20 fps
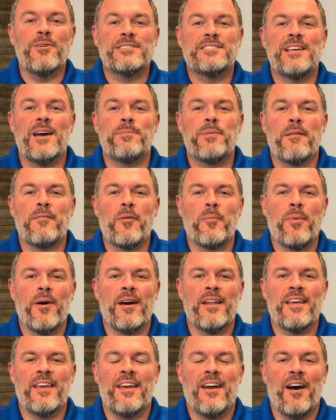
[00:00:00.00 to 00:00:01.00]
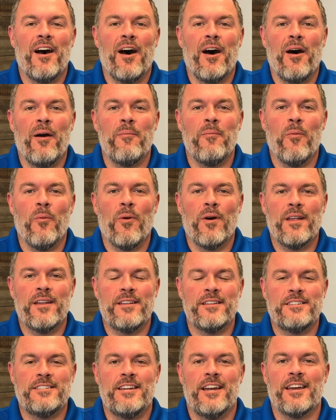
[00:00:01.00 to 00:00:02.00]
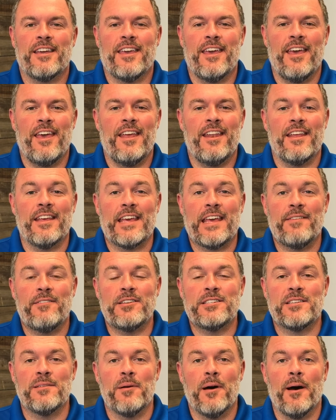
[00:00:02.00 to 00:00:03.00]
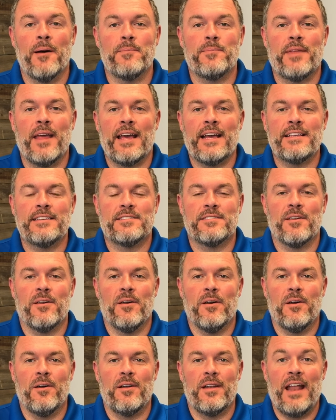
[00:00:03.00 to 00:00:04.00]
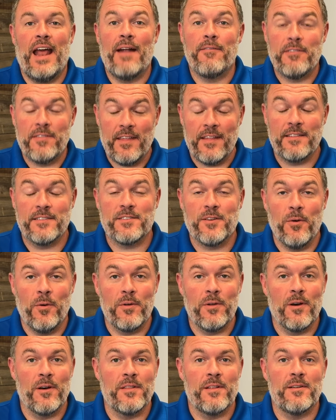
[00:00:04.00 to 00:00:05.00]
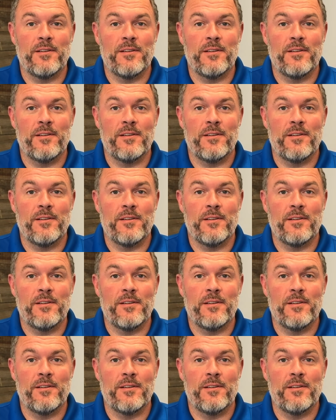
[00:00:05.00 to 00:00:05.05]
What's up, everybody? Wanted to check in and give you some updates on everything that's going on.